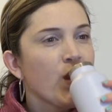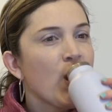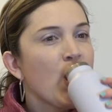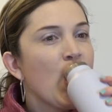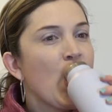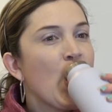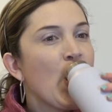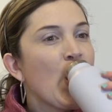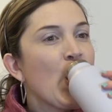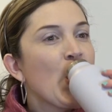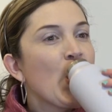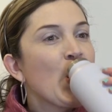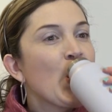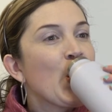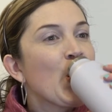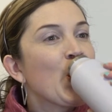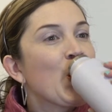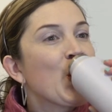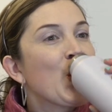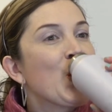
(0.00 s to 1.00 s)

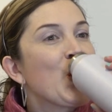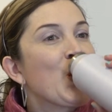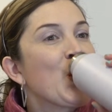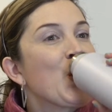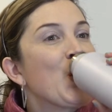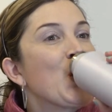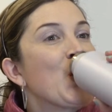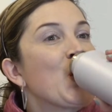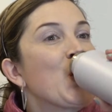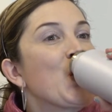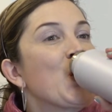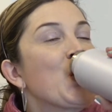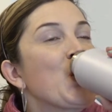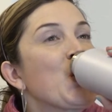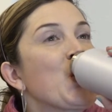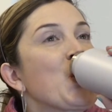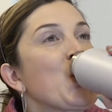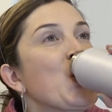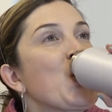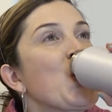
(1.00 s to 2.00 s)

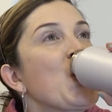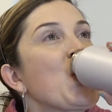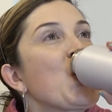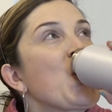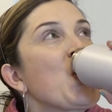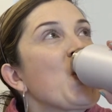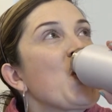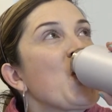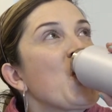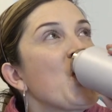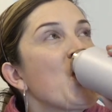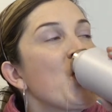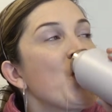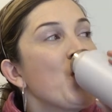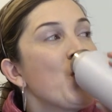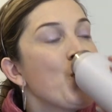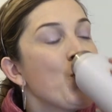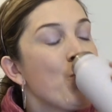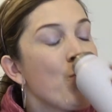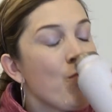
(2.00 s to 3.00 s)

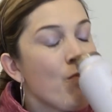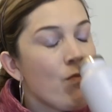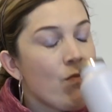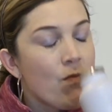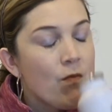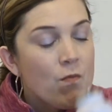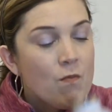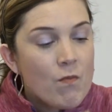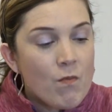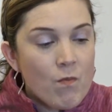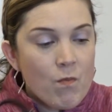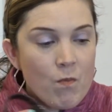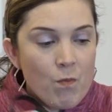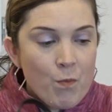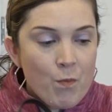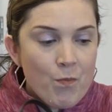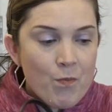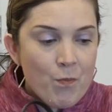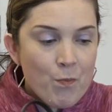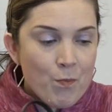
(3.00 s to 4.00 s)

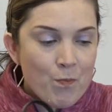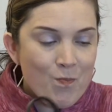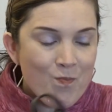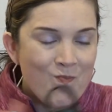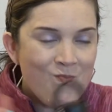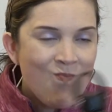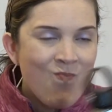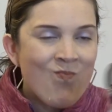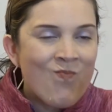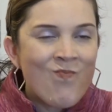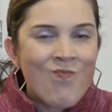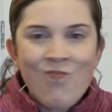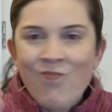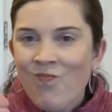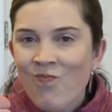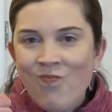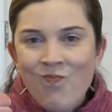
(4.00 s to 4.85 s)
[no speech]